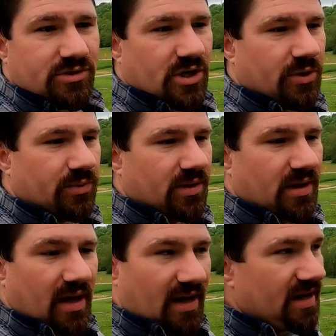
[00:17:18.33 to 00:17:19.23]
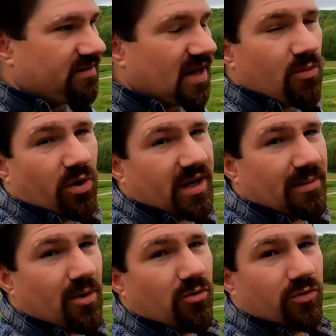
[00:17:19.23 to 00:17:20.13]
So they want
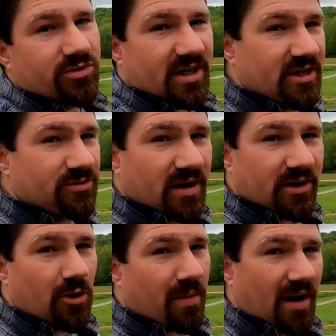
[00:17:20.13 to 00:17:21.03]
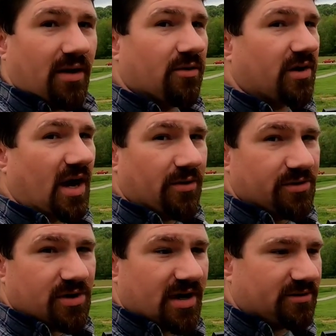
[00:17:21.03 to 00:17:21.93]
him over, so he's ready to go buy another
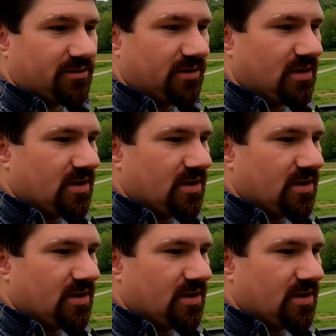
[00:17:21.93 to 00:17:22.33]
Kioti tractor.